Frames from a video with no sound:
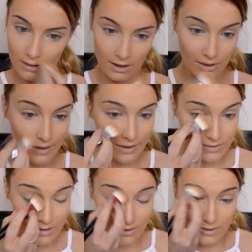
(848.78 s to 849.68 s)
You don't have
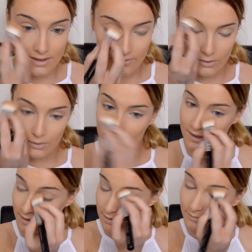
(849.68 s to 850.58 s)
to do this, of
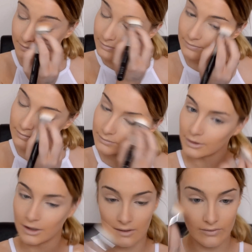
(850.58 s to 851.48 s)
course,
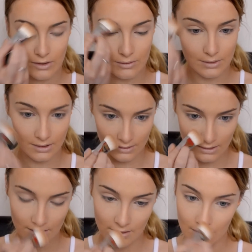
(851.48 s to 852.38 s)
but if you
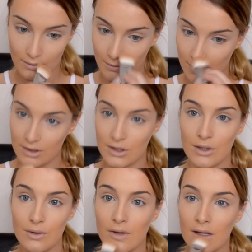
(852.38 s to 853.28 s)
want
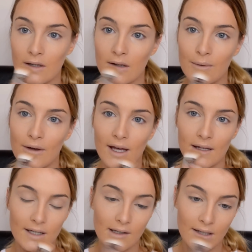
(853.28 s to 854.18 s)
to, then go ahead.